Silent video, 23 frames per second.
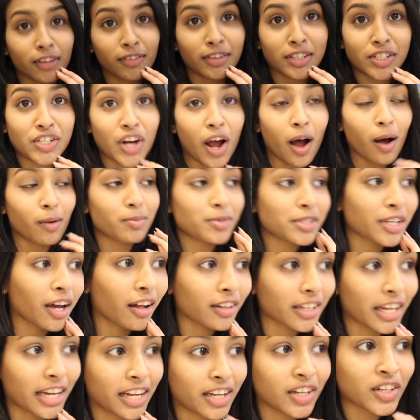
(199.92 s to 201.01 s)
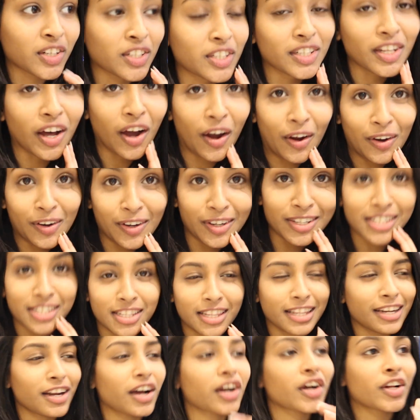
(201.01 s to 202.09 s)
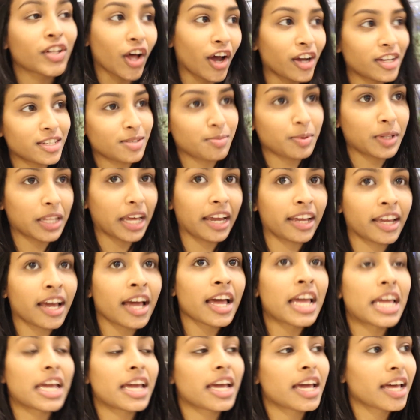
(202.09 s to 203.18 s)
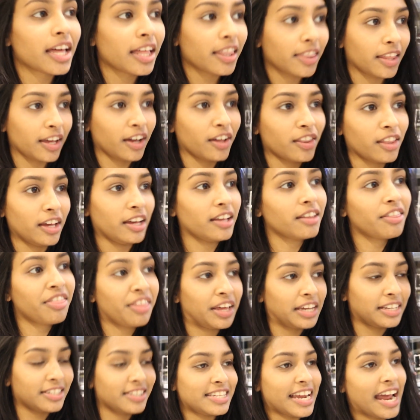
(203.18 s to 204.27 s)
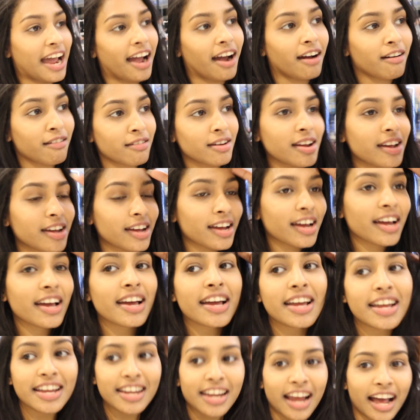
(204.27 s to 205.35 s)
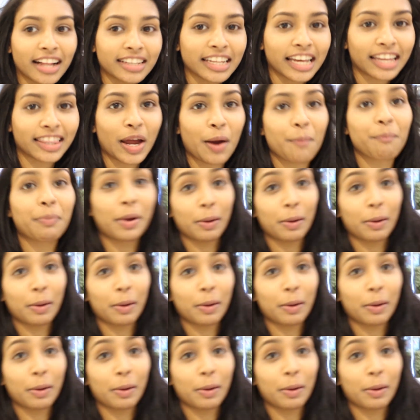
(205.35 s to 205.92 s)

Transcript: the shops are like closed. They're not closed, but like they got the things down. And like there